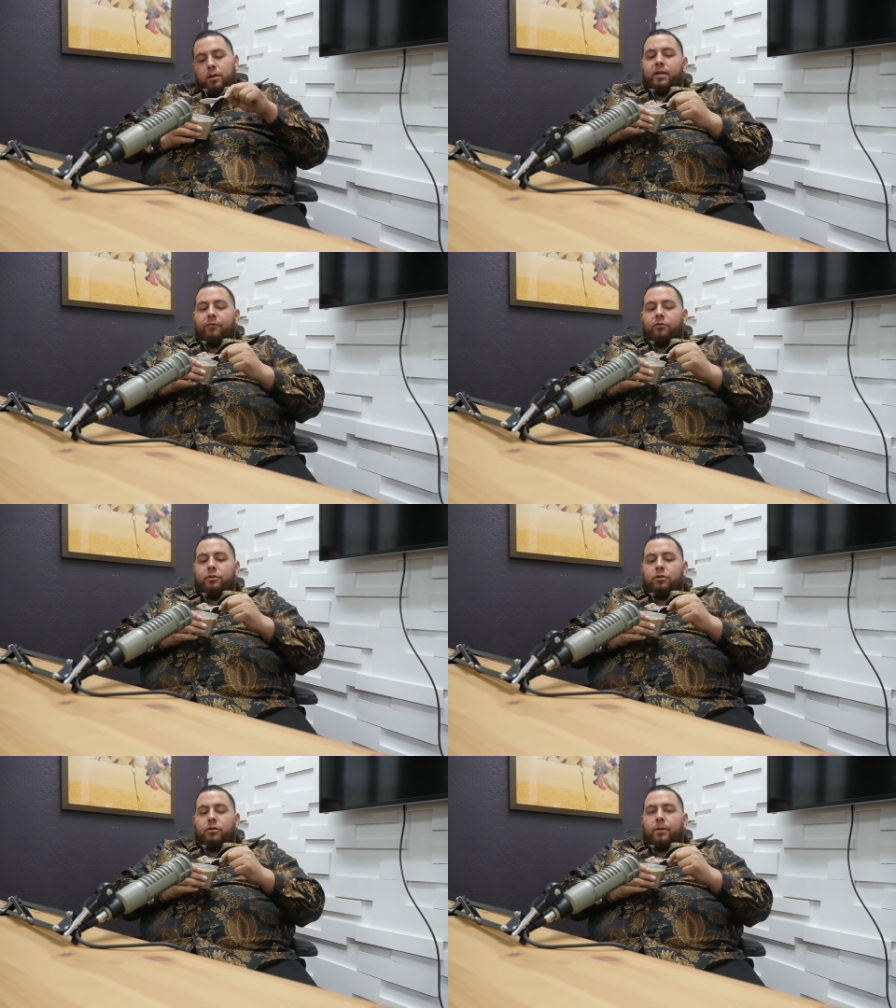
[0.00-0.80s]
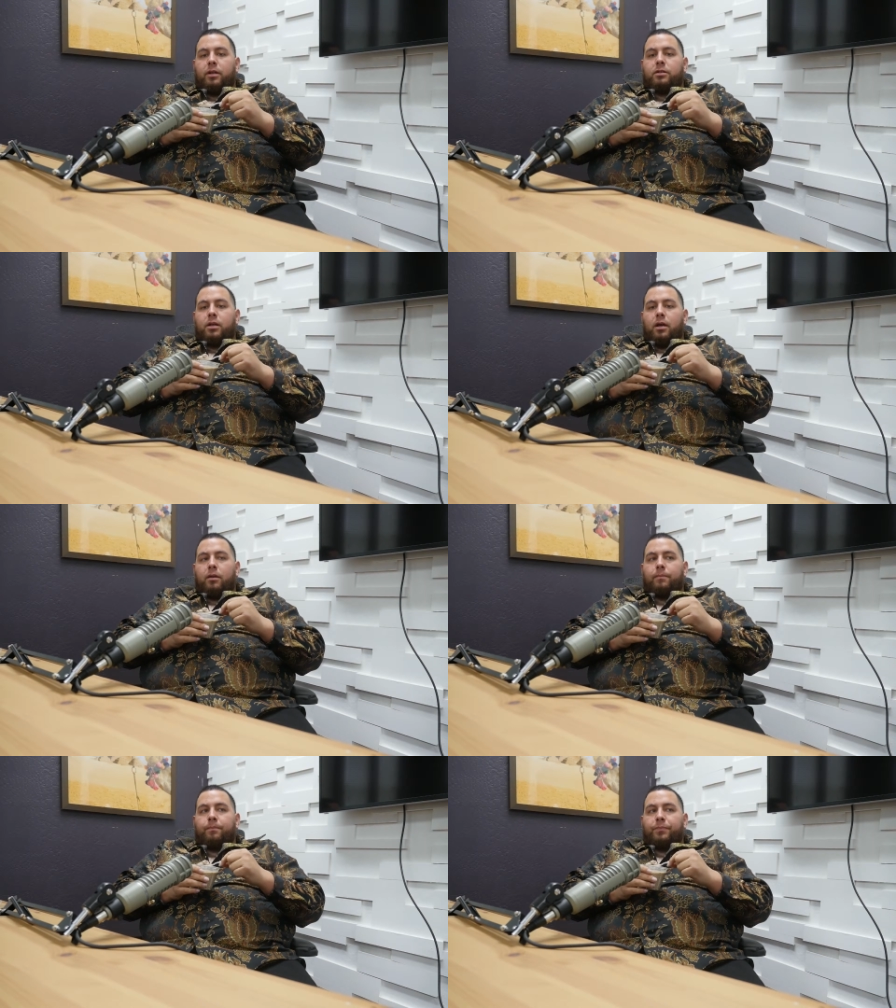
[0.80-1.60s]
After a certain amount of
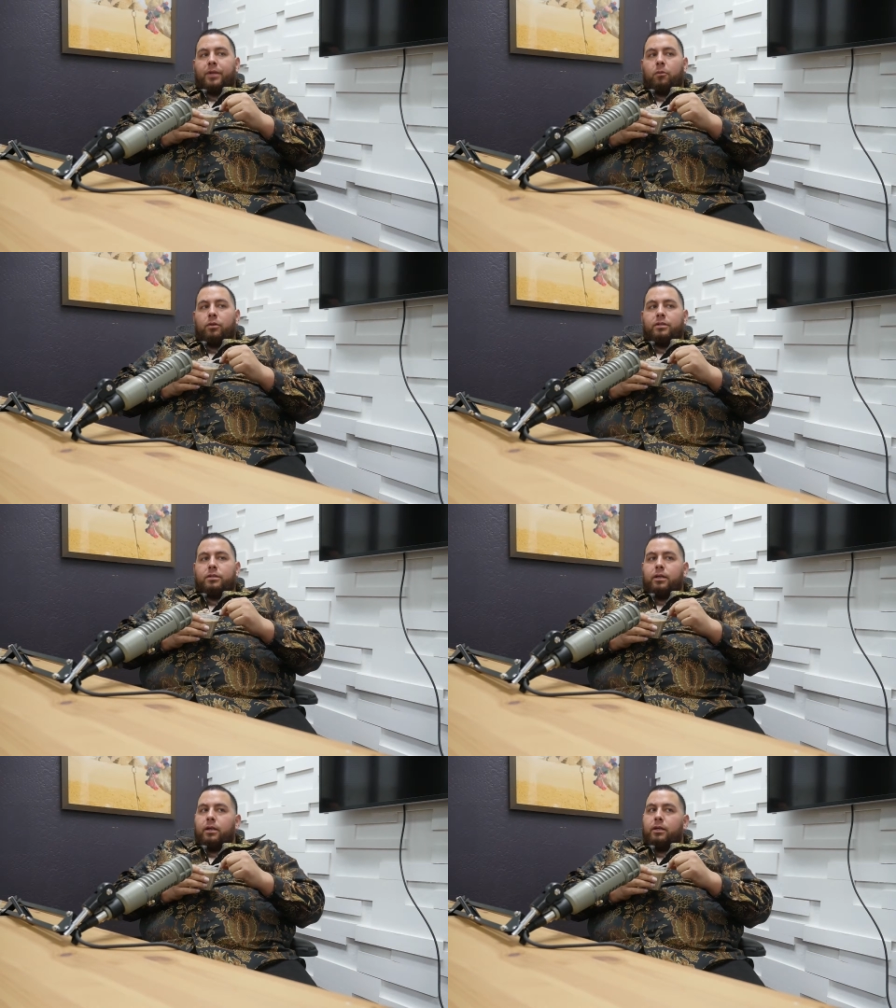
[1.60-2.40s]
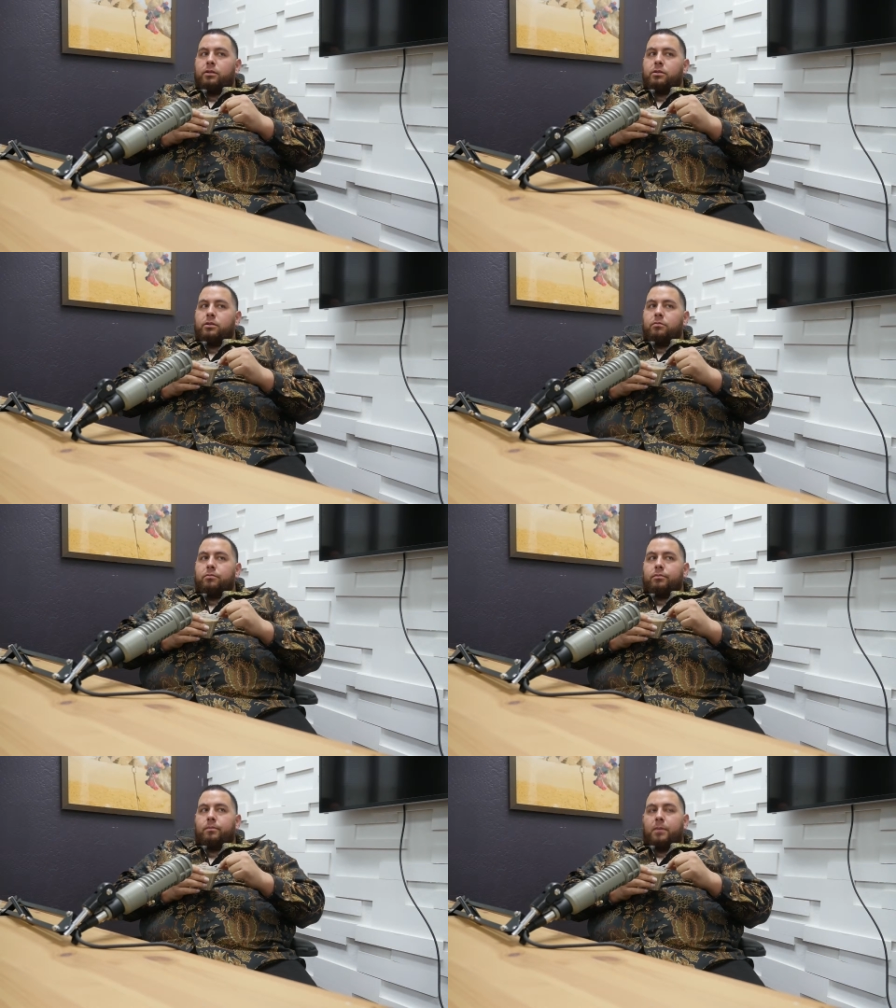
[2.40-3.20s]
time, I want to say,
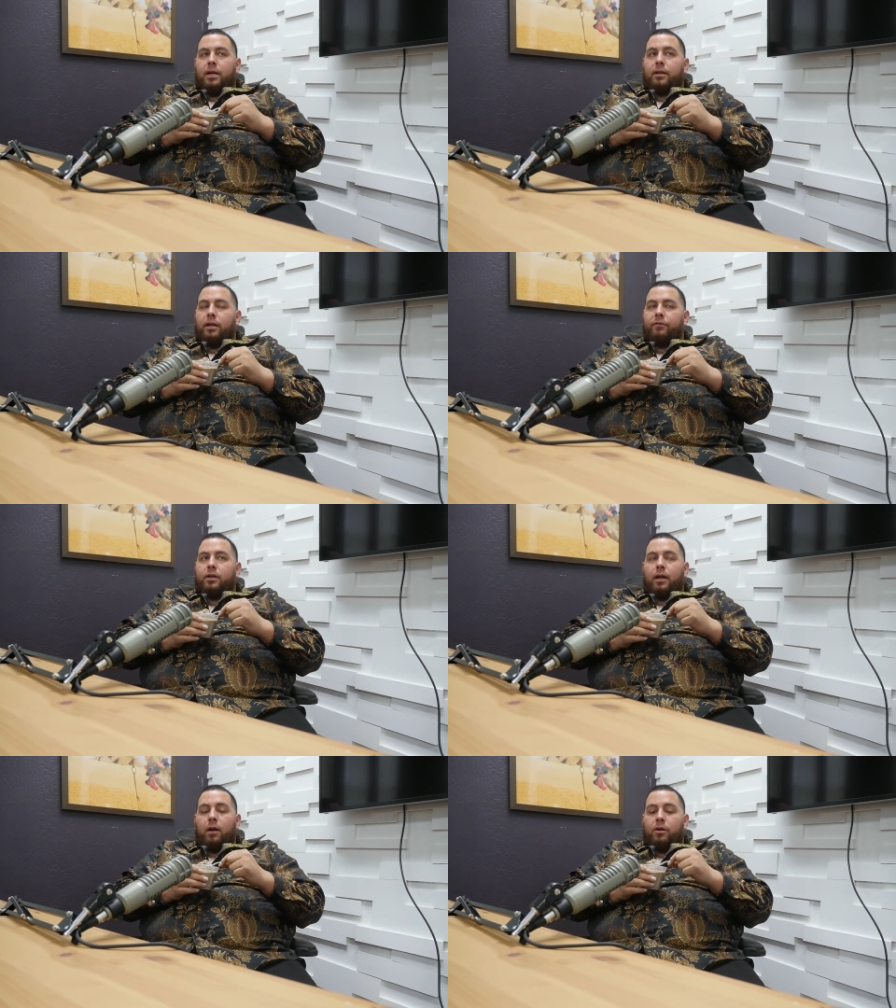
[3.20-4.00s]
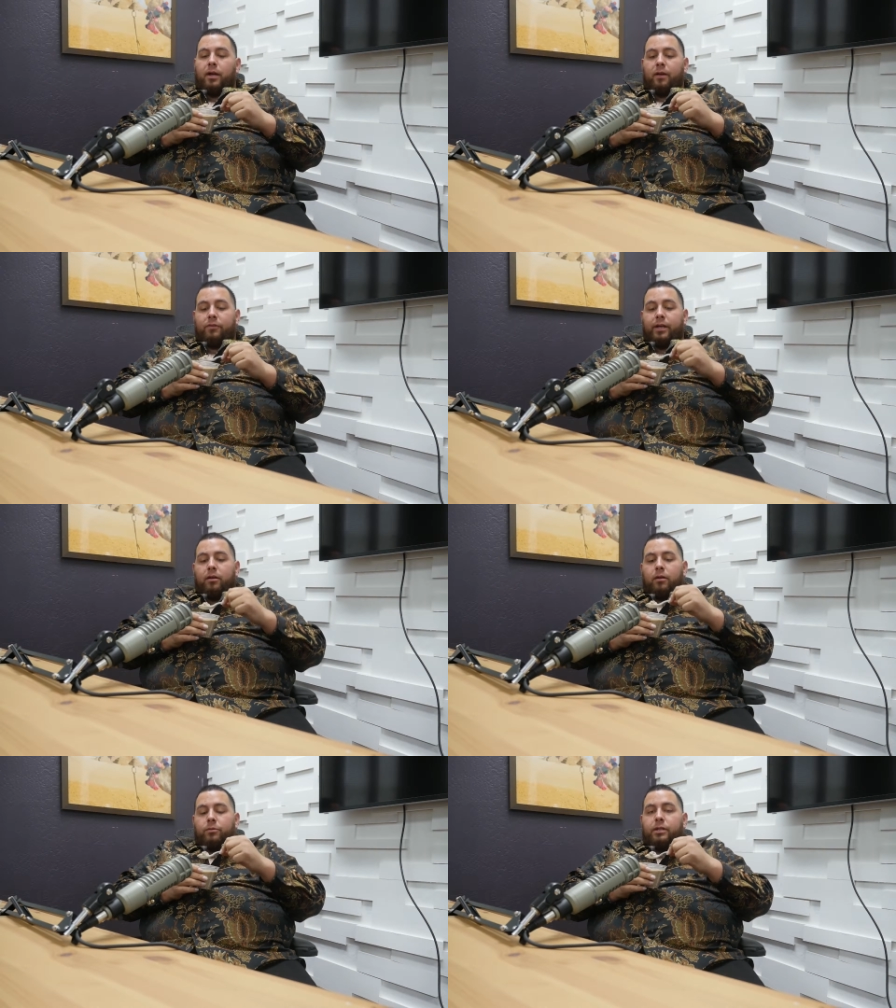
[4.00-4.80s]
man, not even an hour and a half
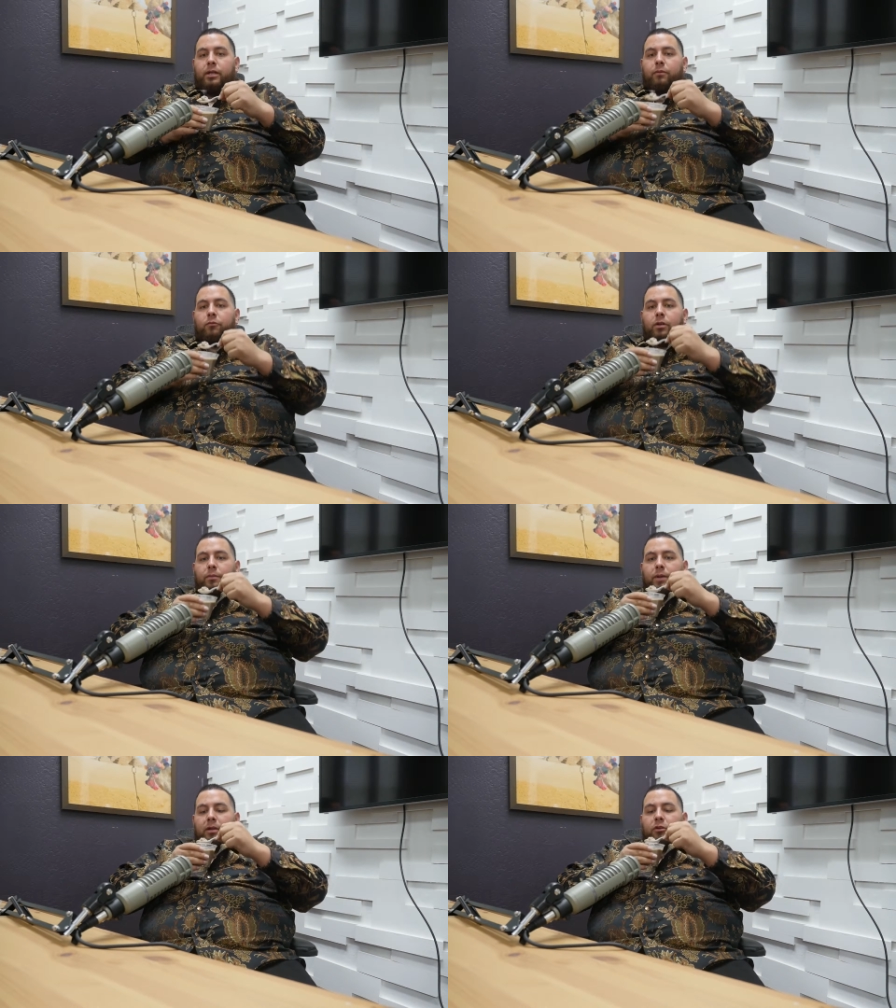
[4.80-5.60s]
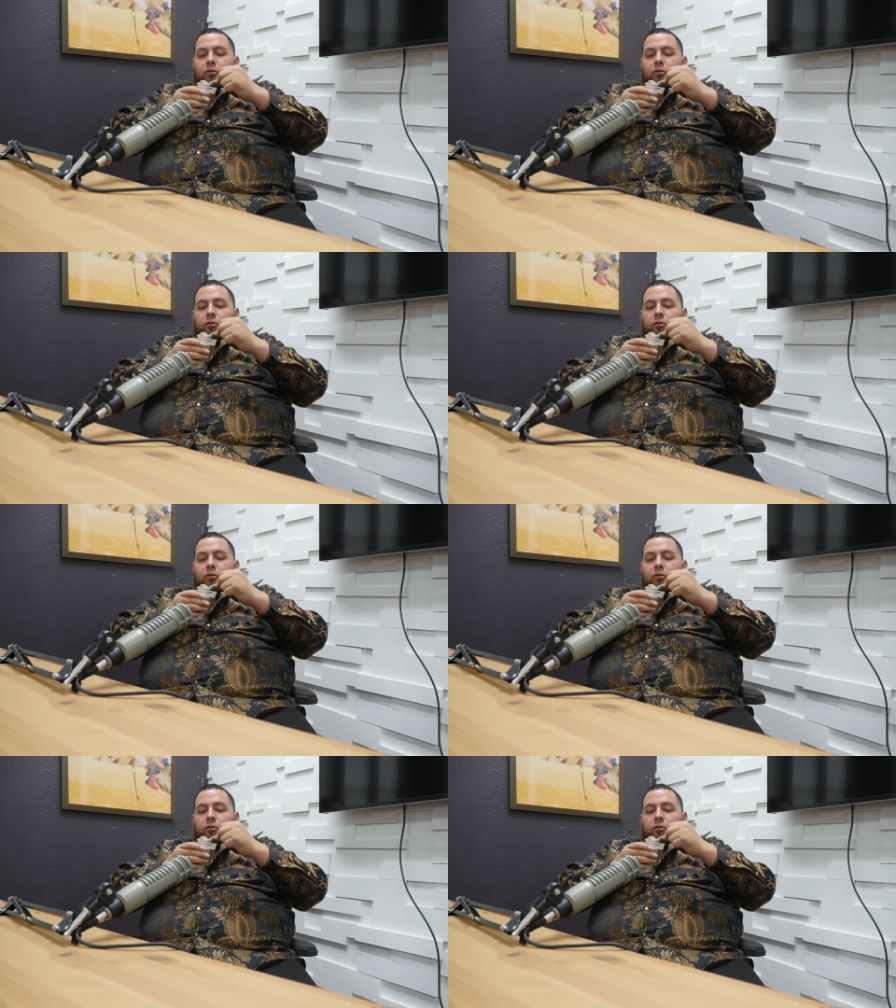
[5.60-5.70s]
later, I was getting really bad